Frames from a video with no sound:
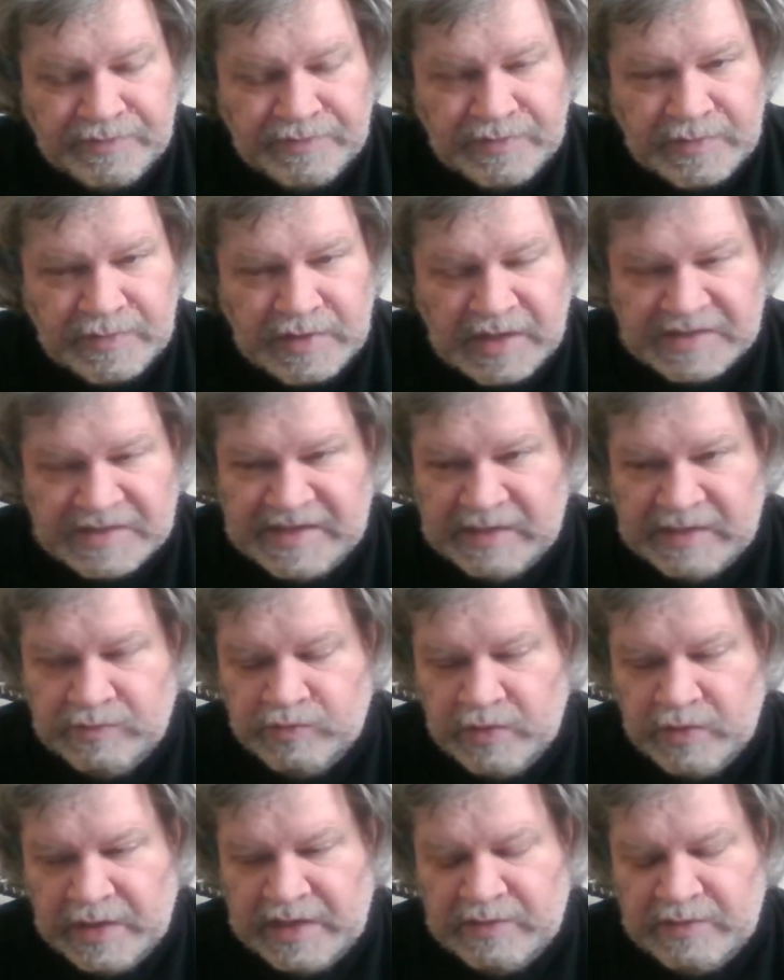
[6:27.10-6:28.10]
Because he
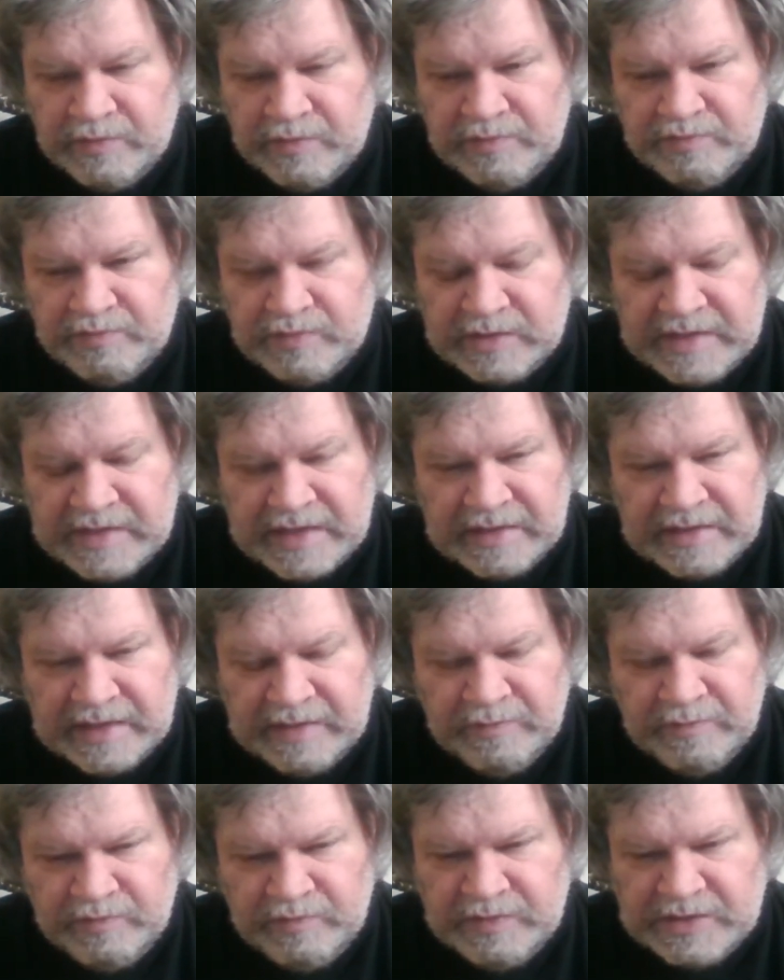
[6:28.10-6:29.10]
really did,
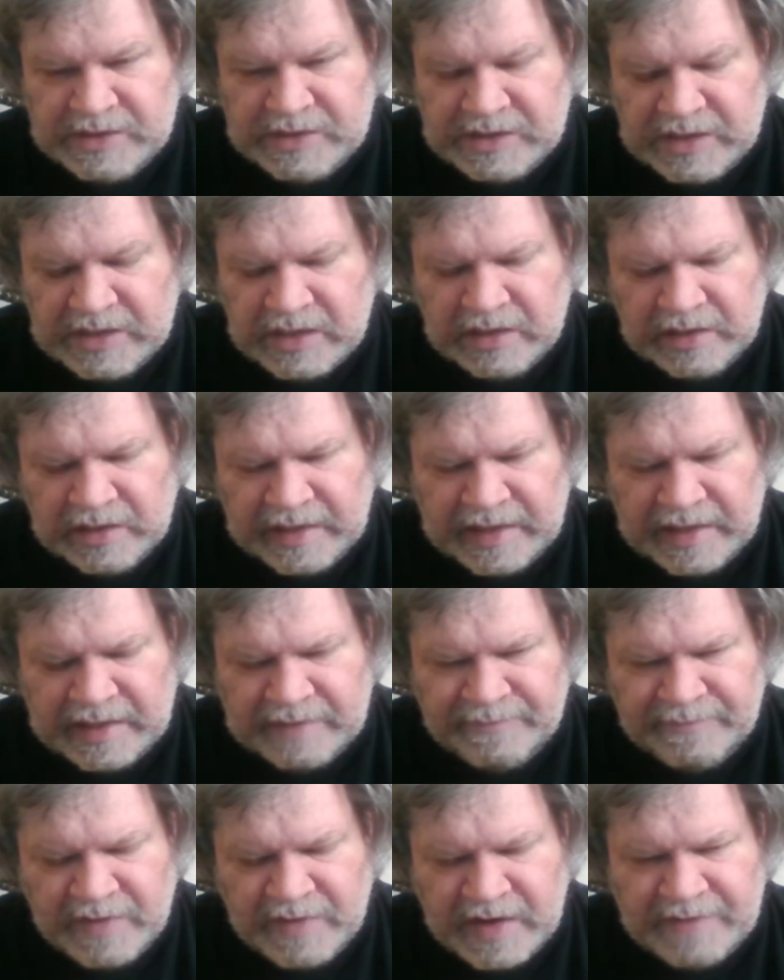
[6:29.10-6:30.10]
he still he had a
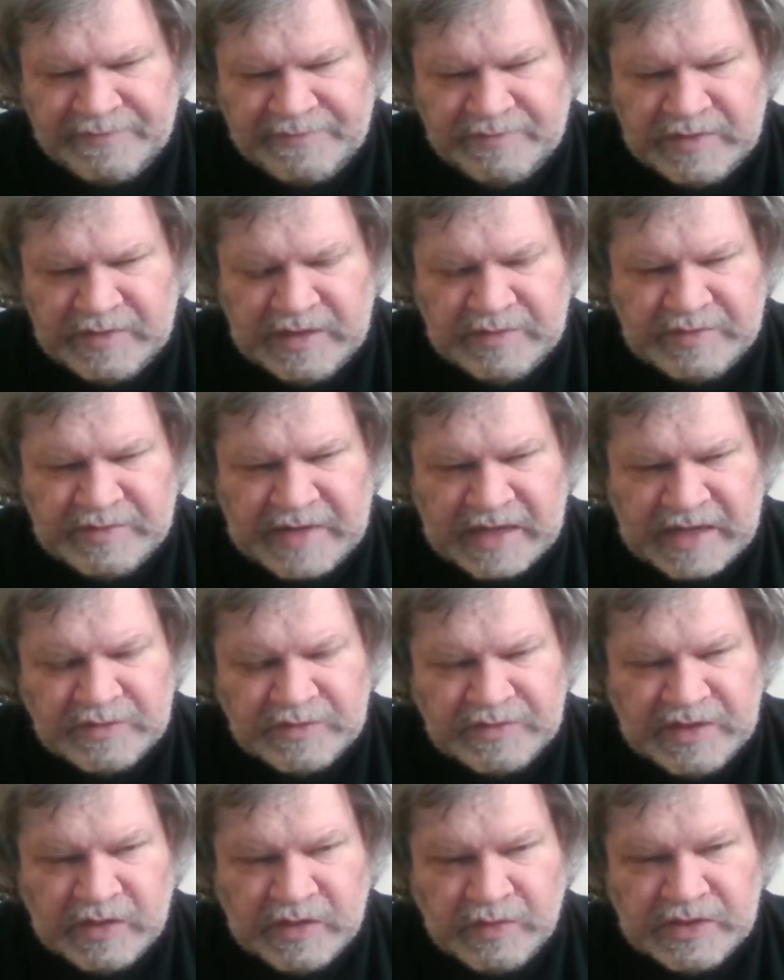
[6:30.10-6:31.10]
very deep
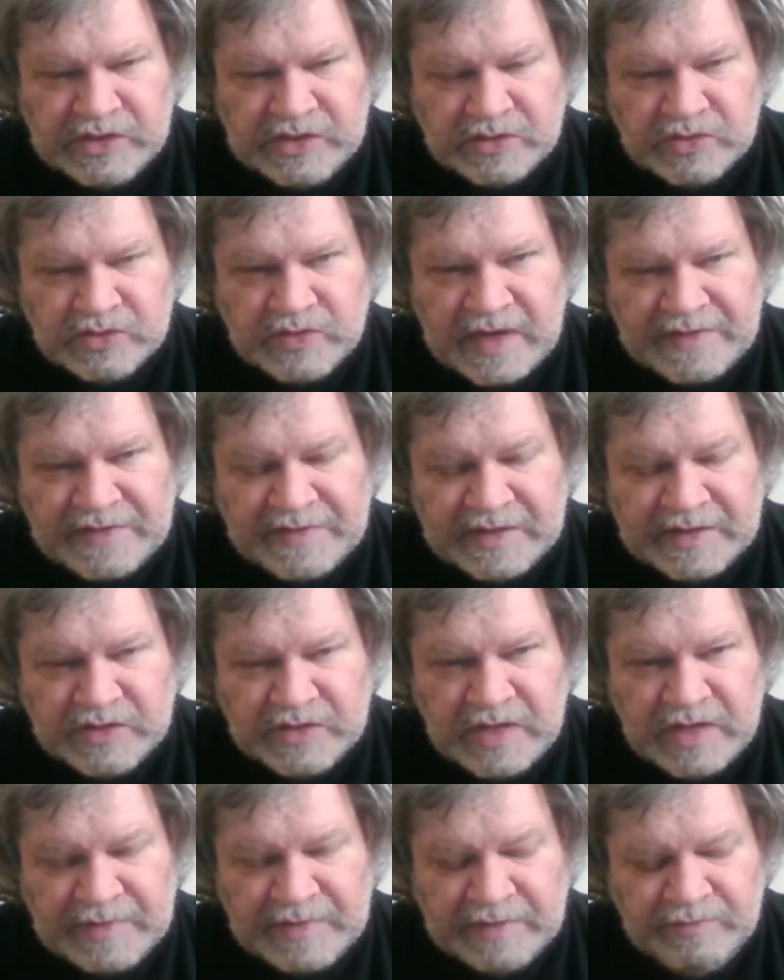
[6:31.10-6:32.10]
attachment to the original draft of the
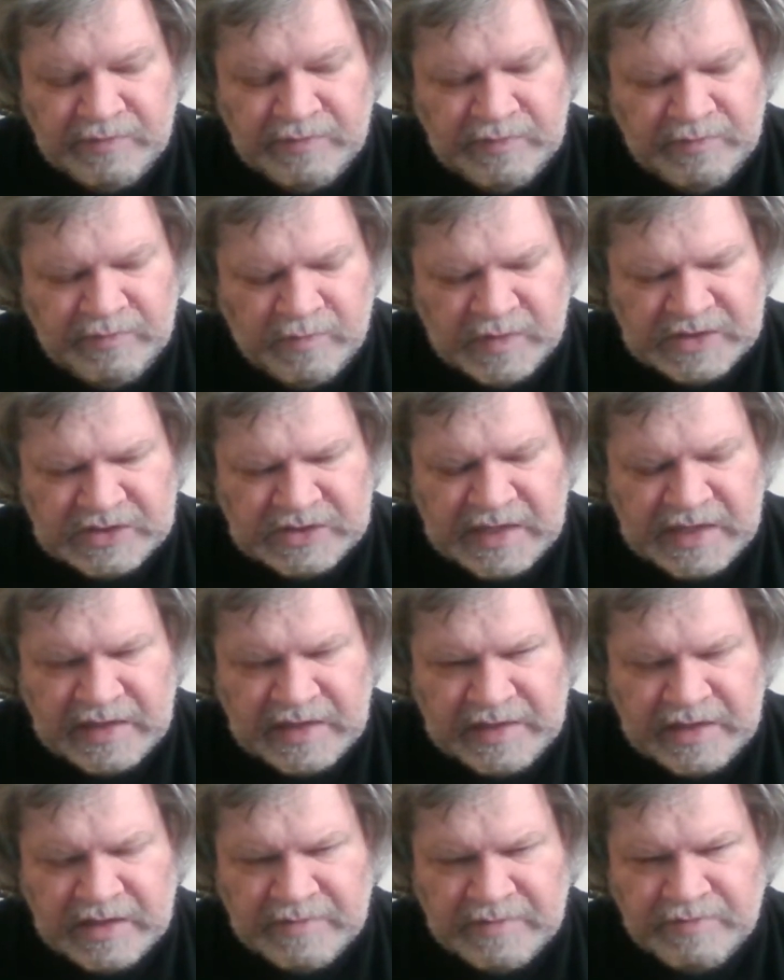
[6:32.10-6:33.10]
script. He wished the hell
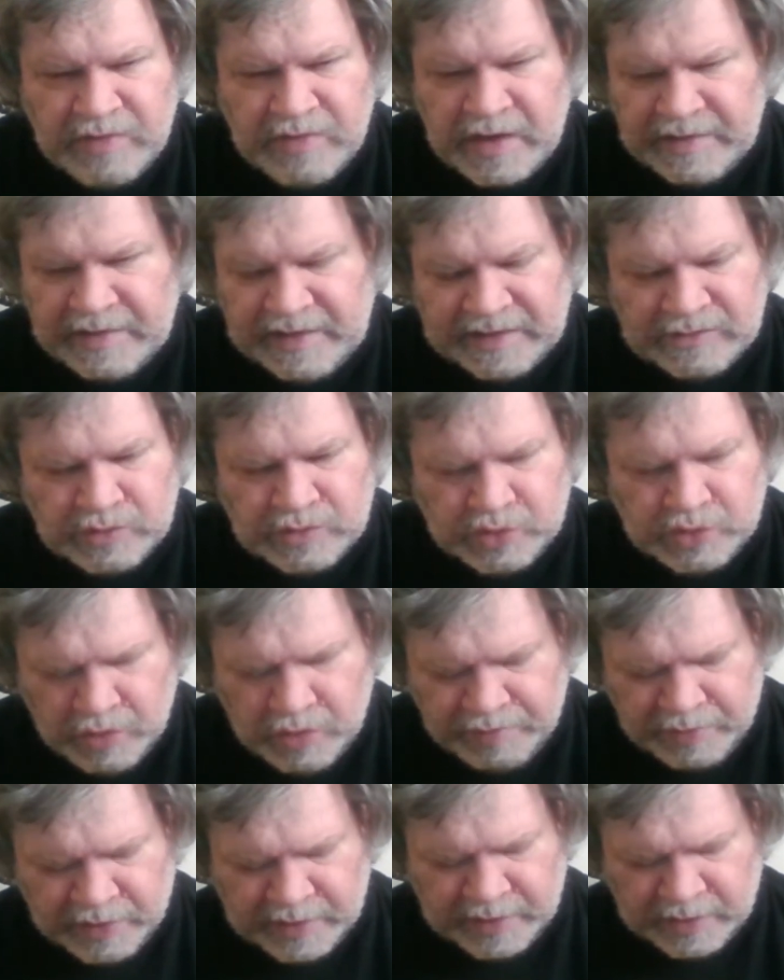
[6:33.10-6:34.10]
he could have brought like
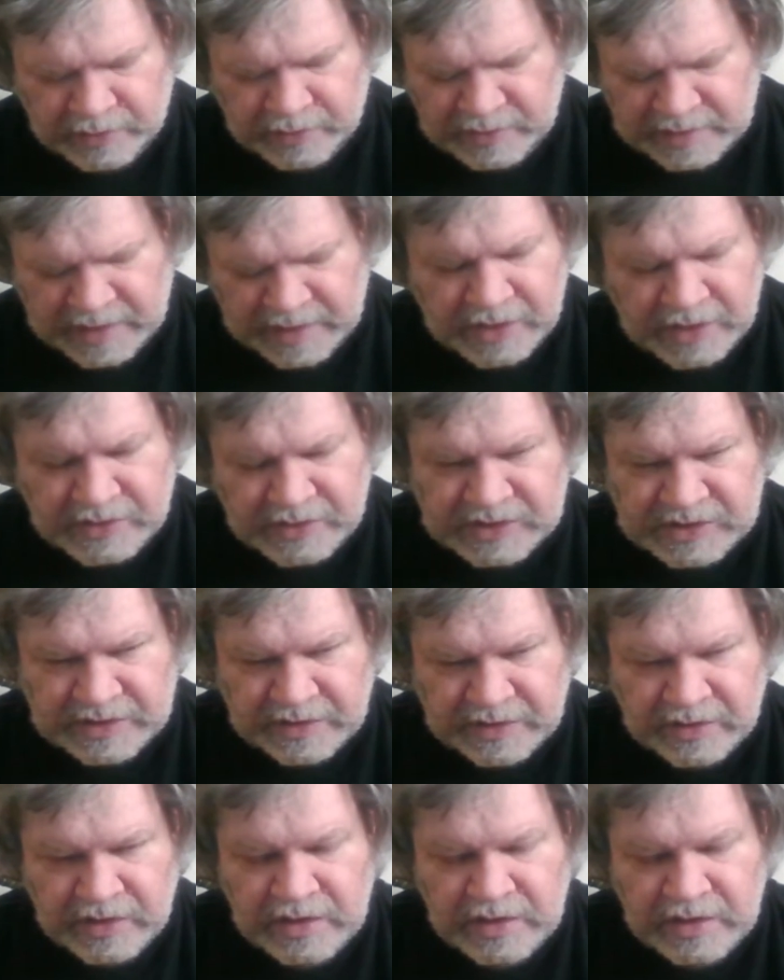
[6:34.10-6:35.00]
Trooper and other characters in there.